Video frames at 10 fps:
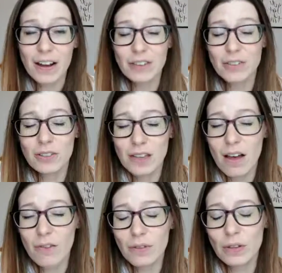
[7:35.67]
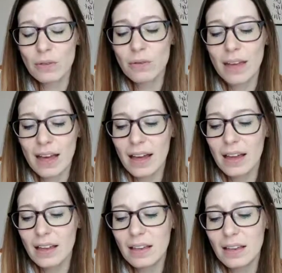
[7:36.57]
on yourself. You
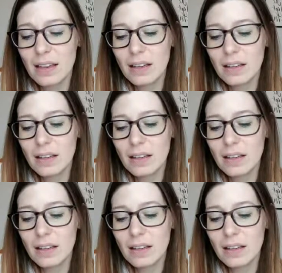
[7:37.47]
can